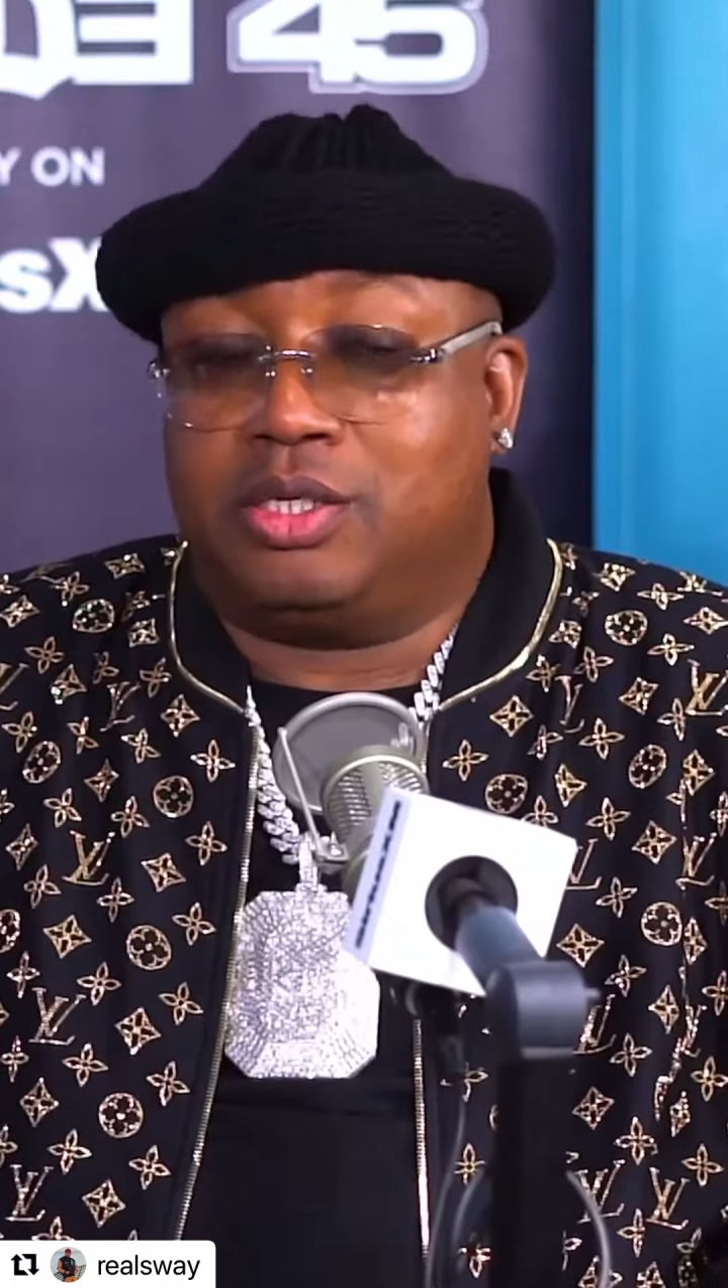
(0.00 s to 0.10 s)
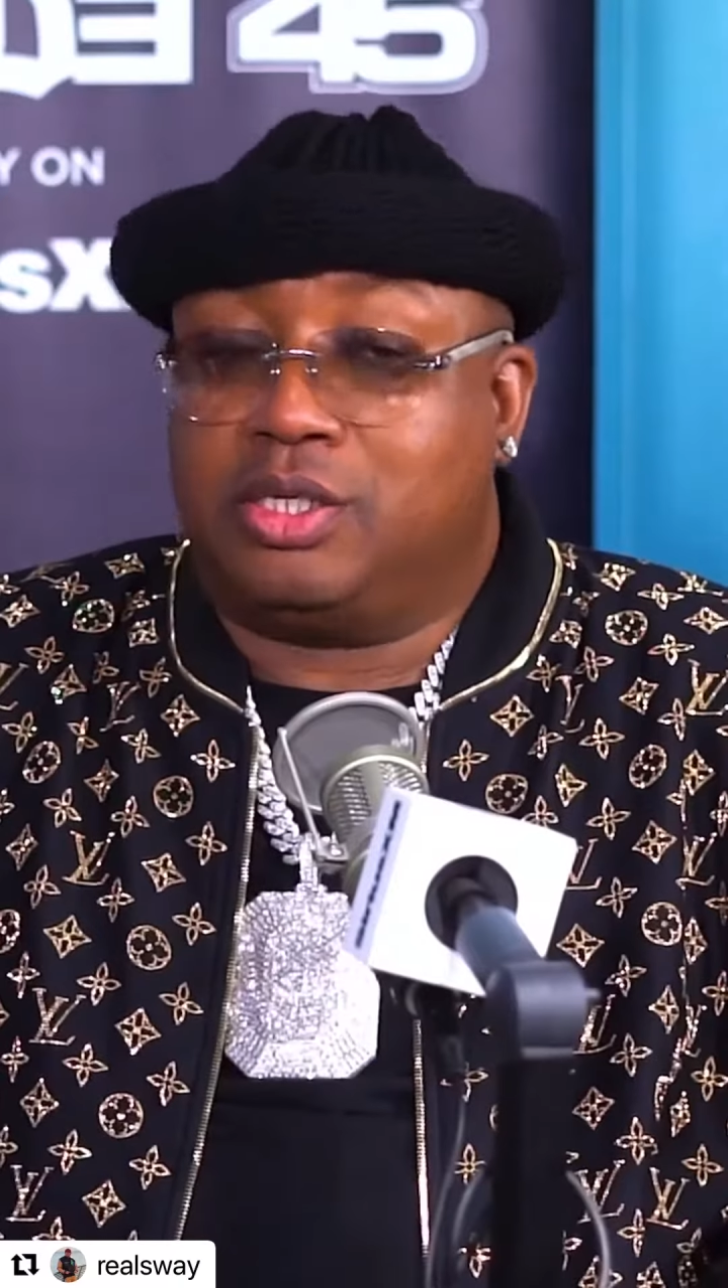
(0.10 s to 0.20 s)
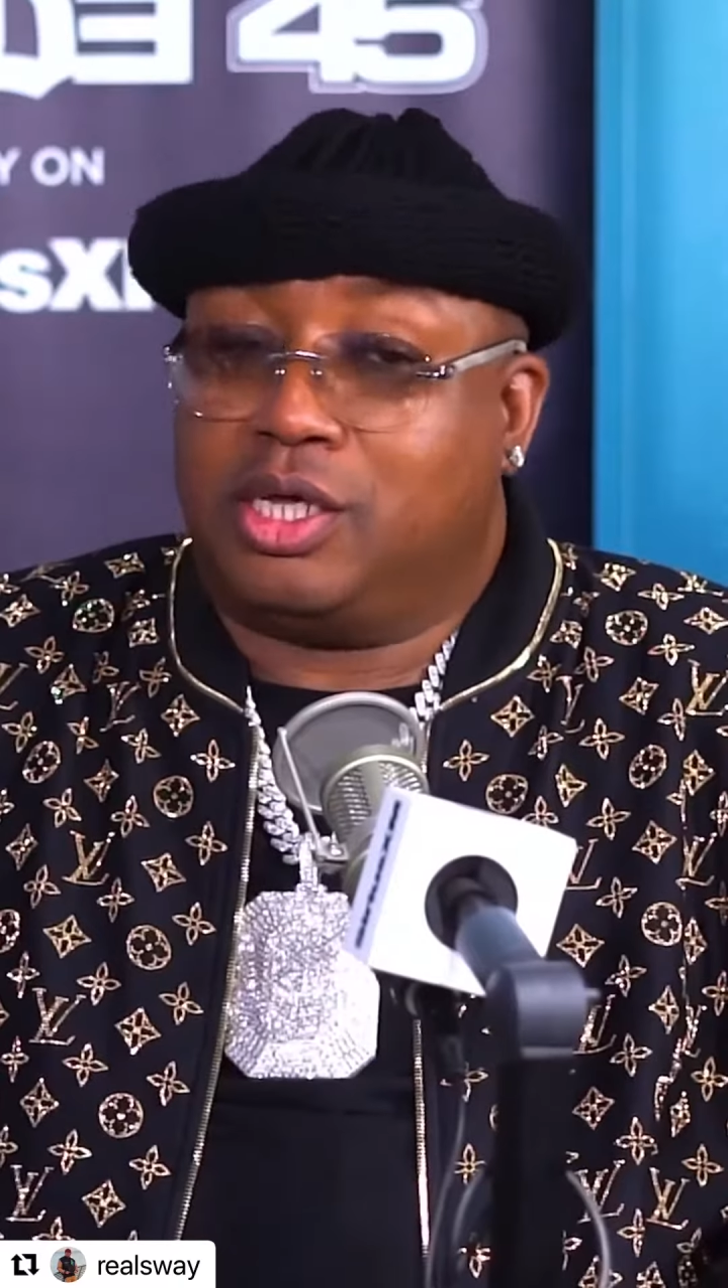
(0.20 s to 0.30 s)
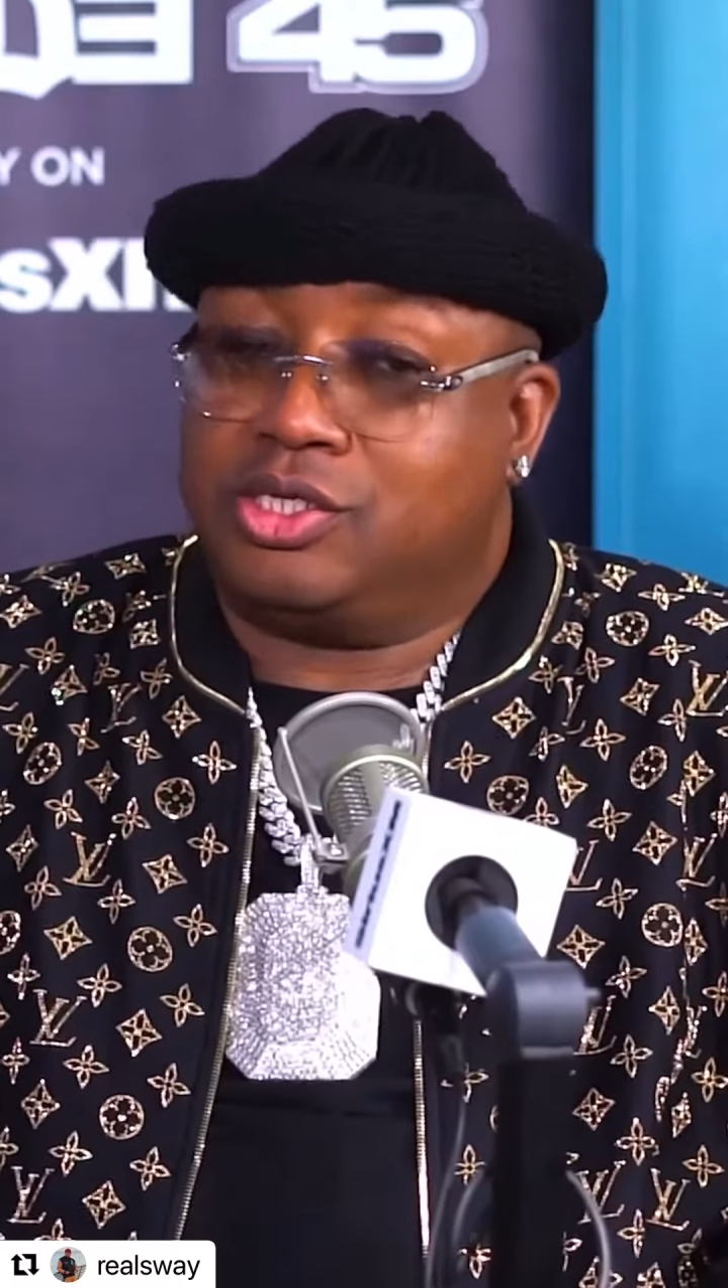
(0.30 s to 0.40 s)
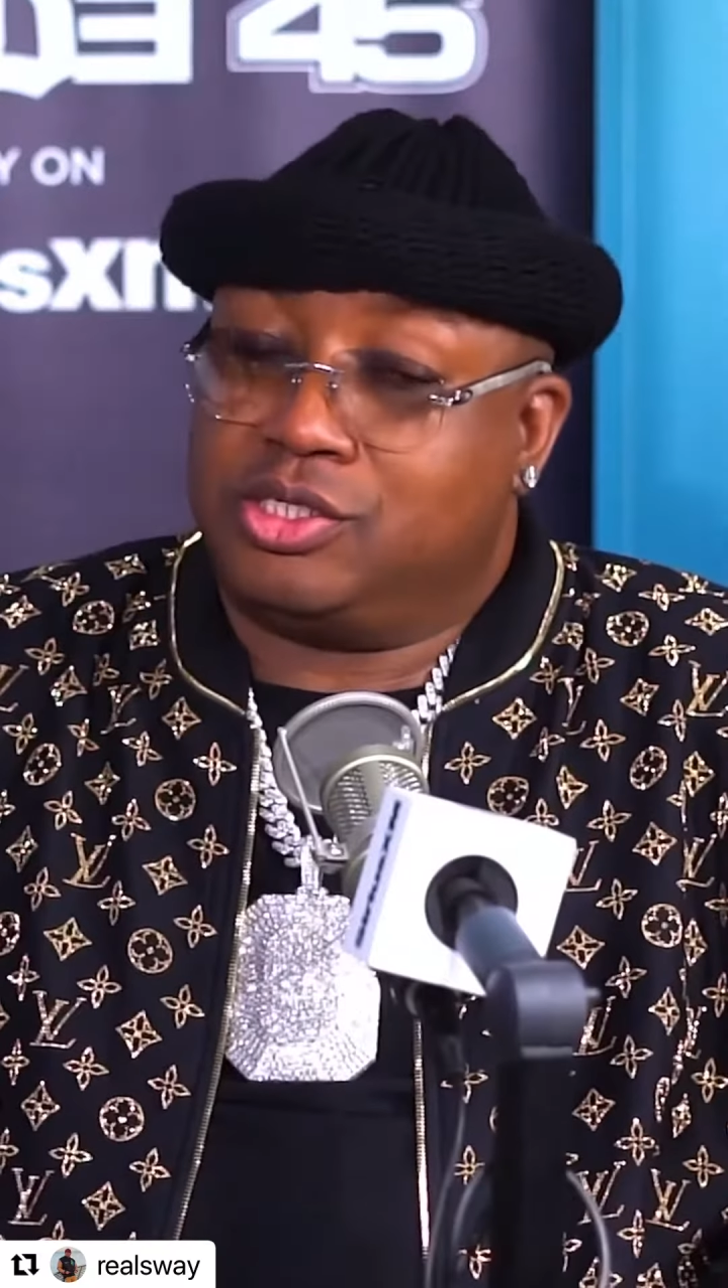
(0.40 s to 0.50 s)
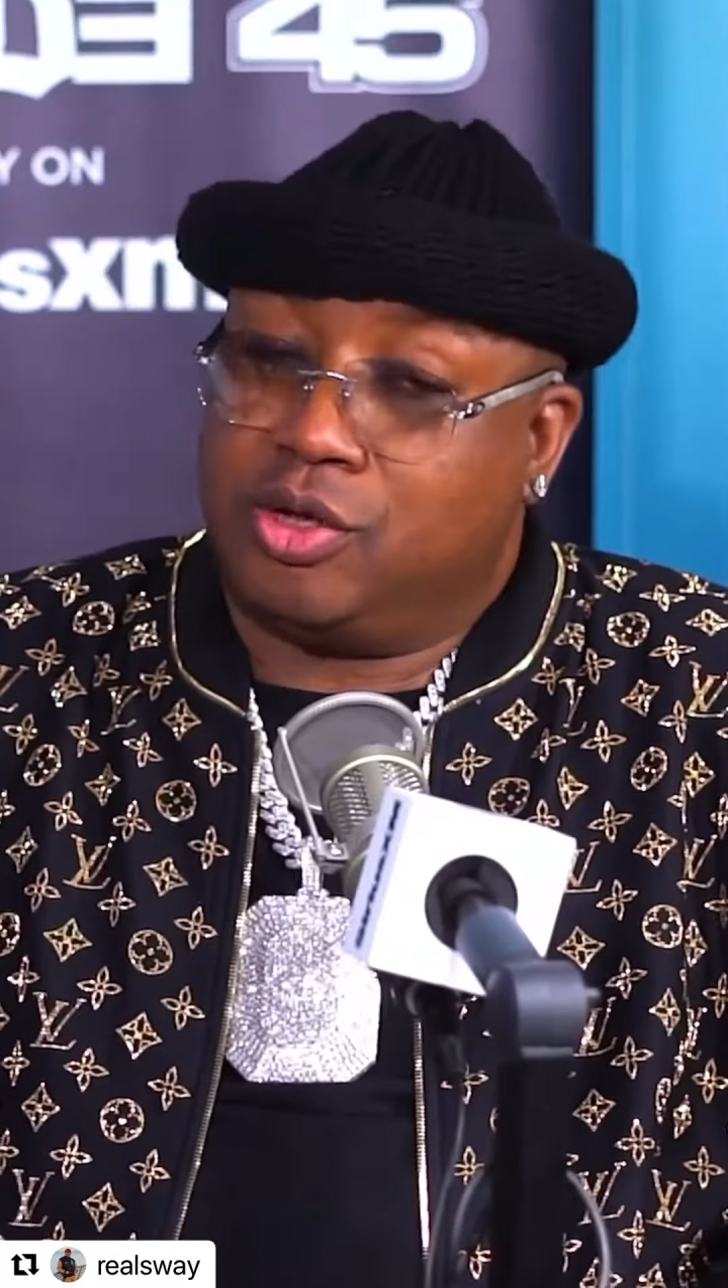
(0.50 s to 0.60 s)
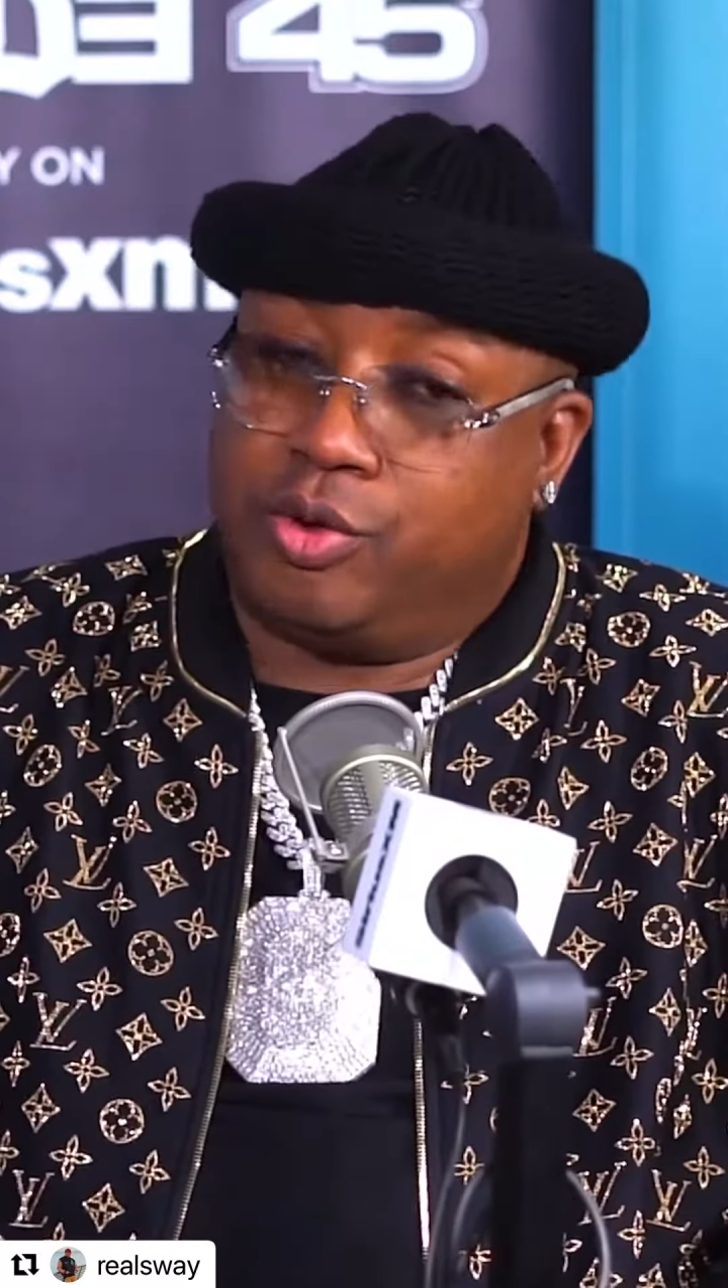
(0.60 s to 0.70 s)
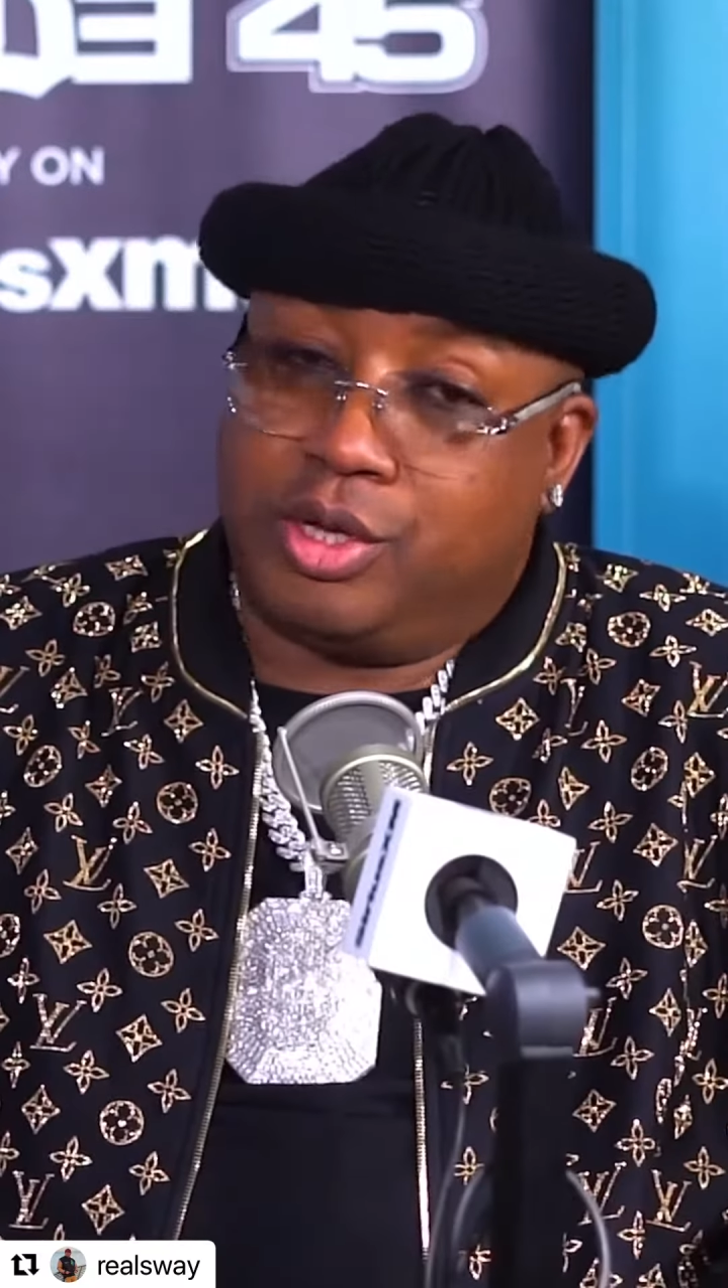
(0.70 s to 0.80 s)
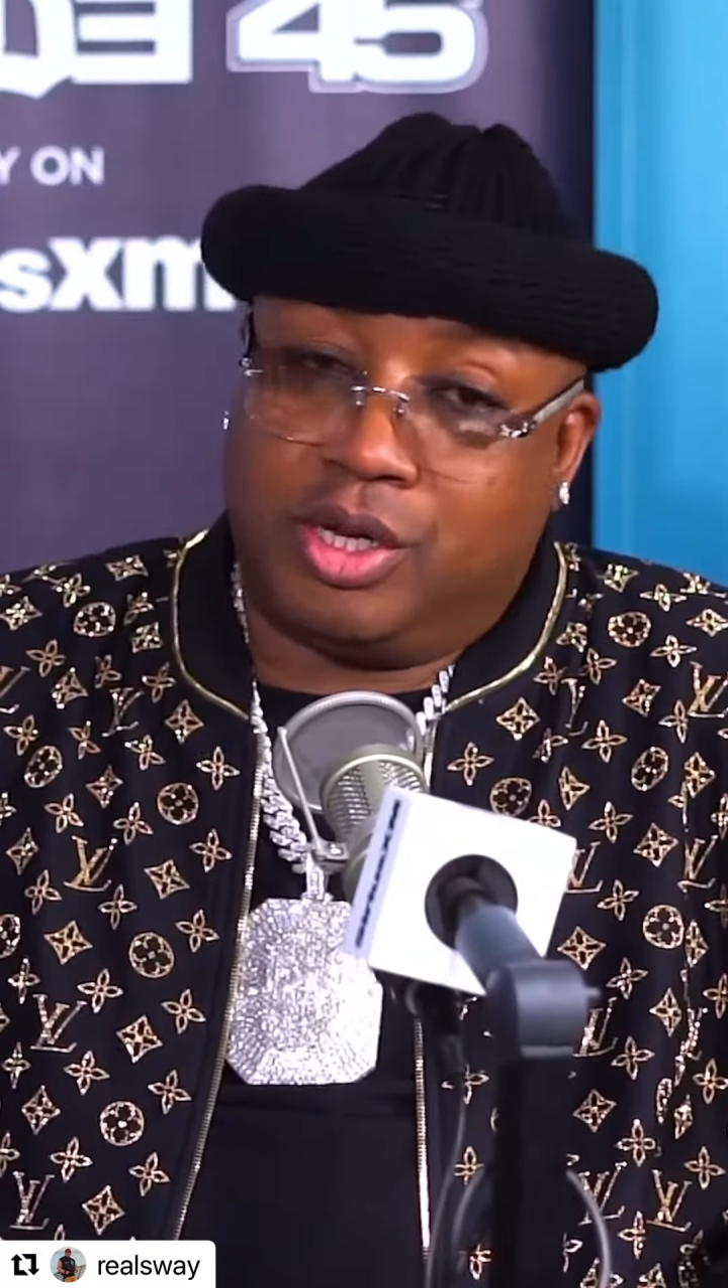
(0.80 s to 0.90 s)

They soak